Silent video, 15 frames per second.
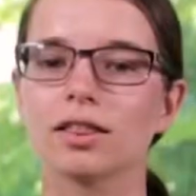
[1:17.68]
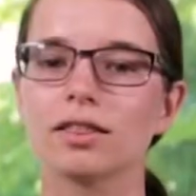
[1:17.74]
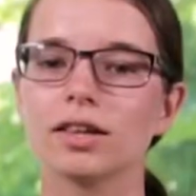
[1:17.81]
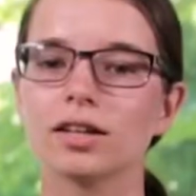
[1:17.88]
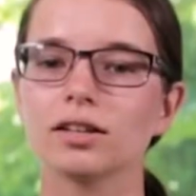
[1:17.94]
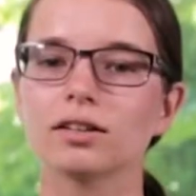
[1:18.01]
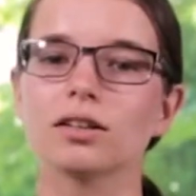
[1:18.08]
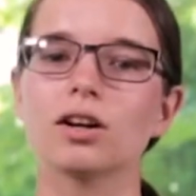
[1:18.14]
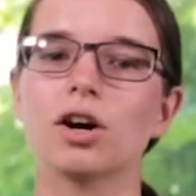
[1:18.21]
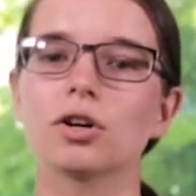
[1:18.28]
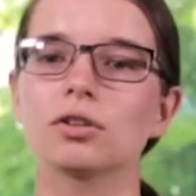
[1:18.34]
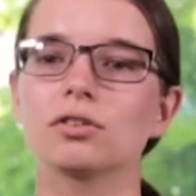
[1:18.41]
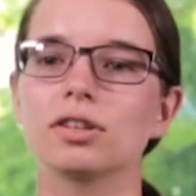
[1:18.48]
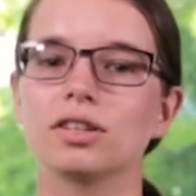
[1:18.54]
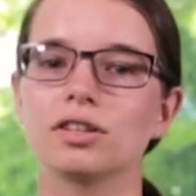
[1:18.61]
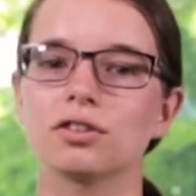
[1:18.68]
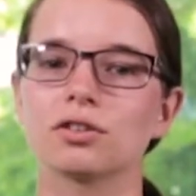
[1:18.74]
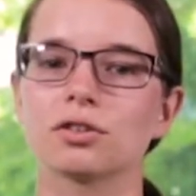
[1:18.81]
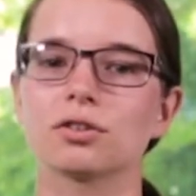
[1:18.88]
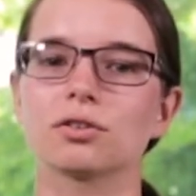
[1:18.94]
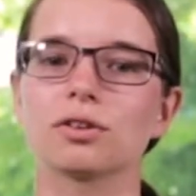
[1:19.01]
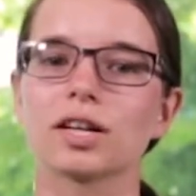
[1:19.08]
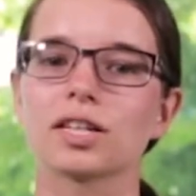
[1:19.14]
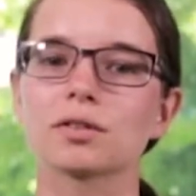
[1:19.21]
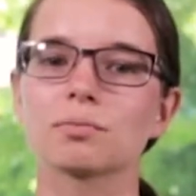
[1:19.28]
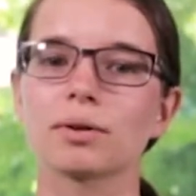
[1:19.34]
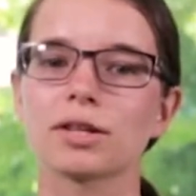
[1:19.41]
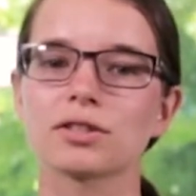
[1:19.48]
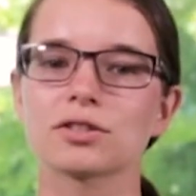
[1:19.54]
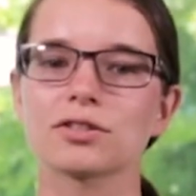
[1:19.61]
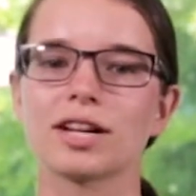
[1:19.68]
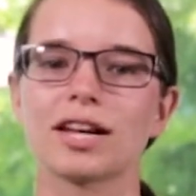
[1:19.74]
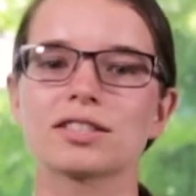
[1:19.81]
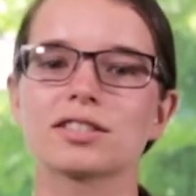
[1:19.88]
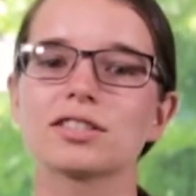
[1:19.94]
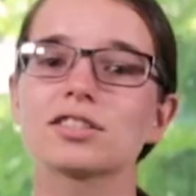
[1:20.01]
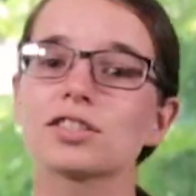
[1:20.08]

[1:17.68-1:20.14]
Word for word: Then all you need to do is place your nest in